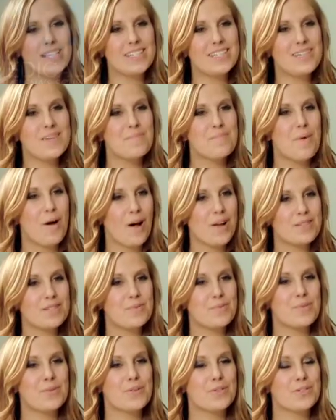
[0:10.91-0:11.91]
is it
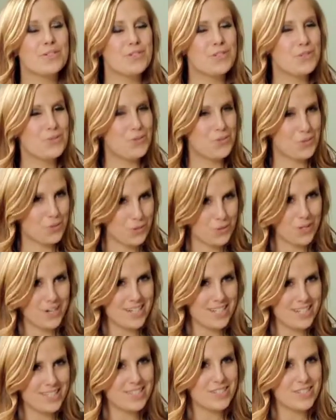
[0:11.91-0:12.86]
possible to treat